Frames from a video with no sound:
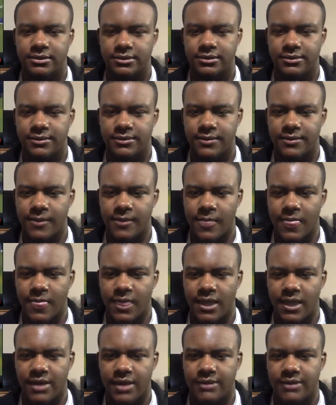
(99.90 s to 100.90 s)

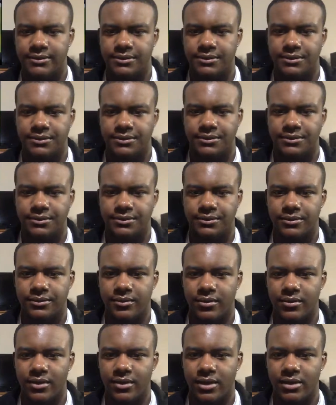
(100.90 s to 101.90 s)

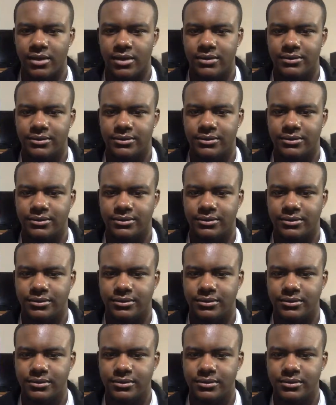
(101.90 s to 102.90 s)

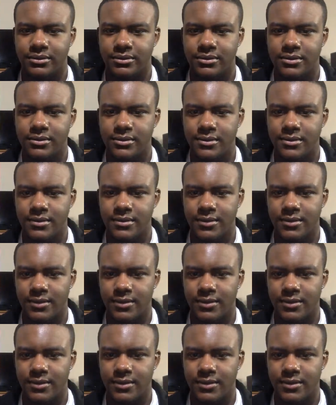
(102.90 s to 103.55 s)
(no one is talking)